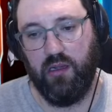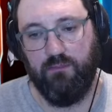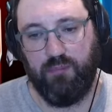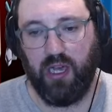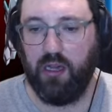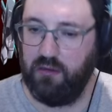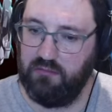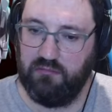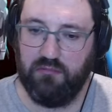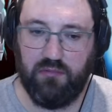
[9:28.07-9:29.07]
But
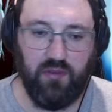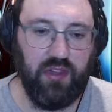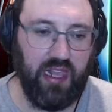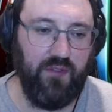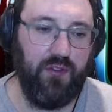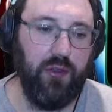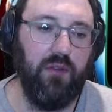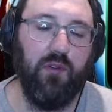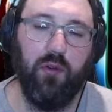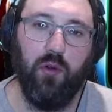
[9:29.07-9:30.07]
if you
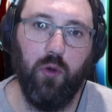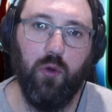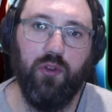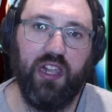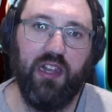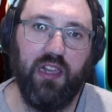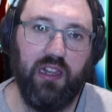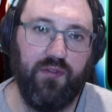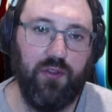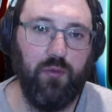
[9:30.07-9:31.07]
have hoarded, and
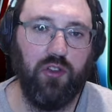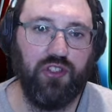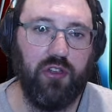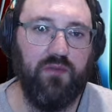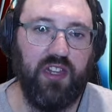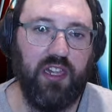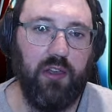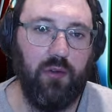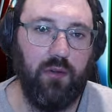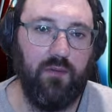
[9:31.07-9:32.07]
if you watched our
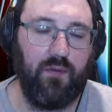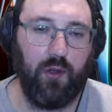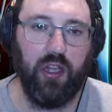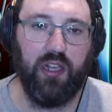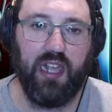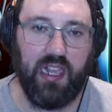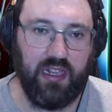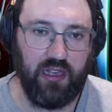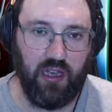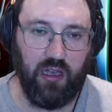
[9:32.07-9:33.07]
video on
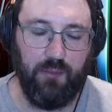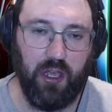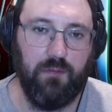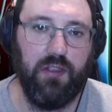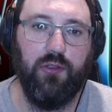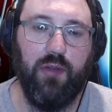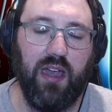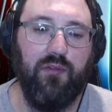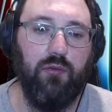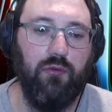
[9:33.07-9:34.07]
Friday, I'm hoping you
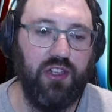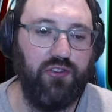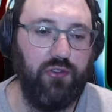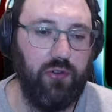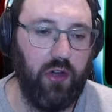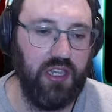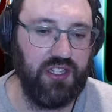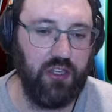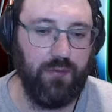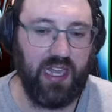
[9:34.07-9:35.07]
have hoarded your
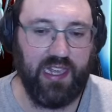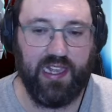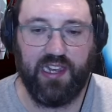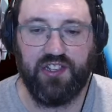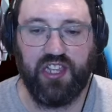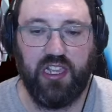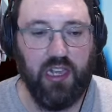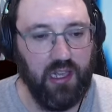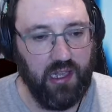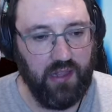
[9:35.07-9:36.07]
isotope 8 energy.
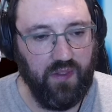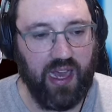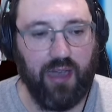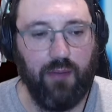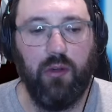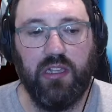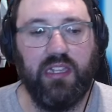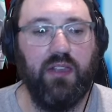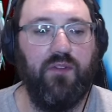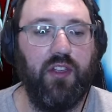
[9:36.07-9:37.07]
That might
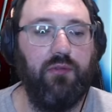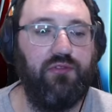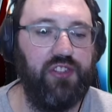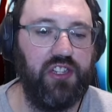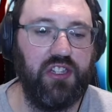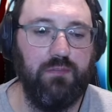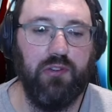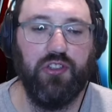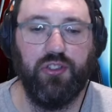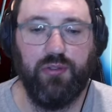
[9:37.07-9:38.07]
give you just the
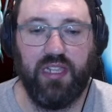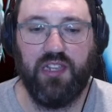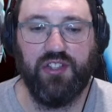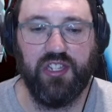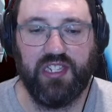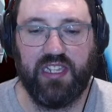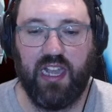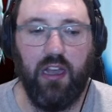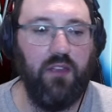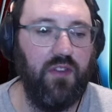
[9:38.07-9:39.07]
push you need just to
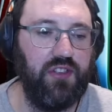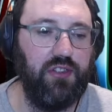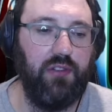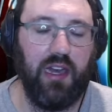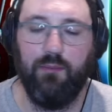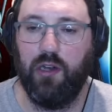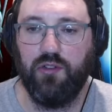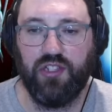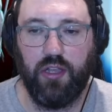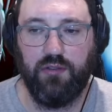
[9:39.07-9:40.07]
get over to that
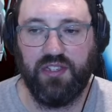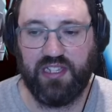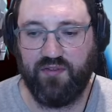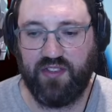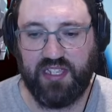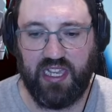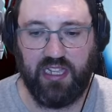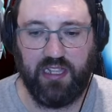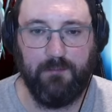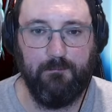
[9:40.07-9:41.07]
milestone 17.